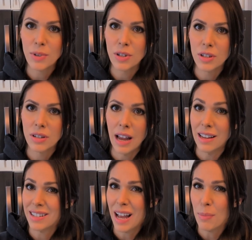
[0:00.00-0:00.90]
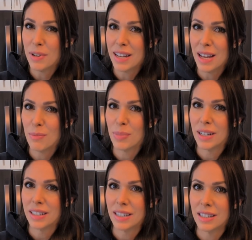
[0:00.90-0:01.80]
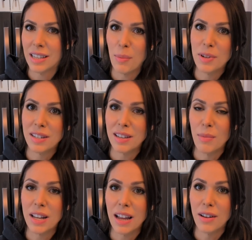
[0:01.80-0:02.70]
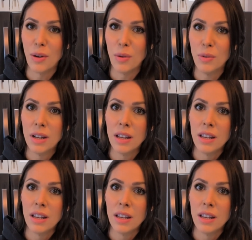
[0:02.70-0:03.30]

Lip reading: which hasn't happened yet, but it's happened to somebody I know.